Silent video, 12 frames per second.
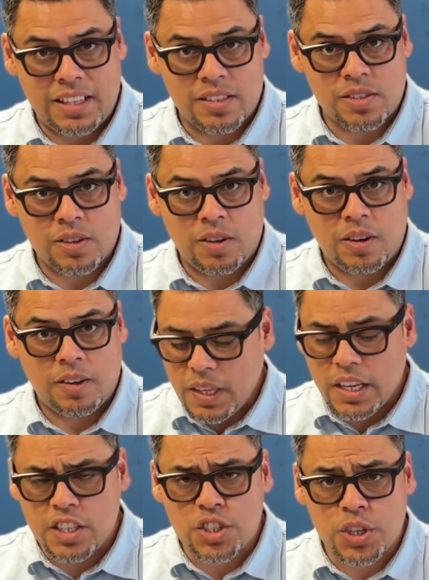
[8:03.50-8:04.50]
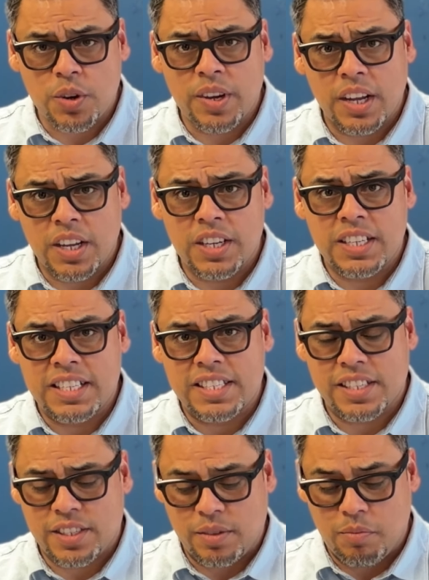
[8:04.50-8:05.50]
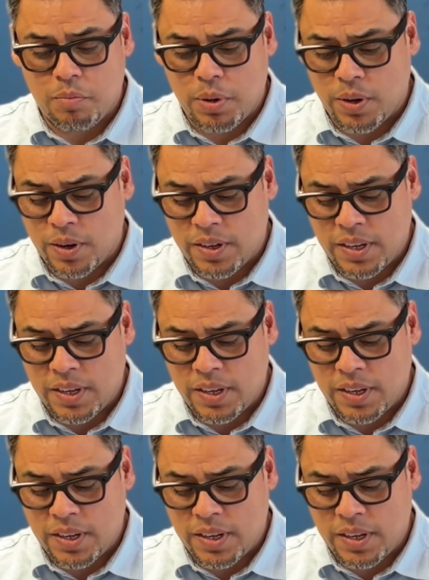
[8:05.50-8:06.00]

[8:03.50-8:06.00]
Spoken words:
the cigar. Ensuring a good consistent burn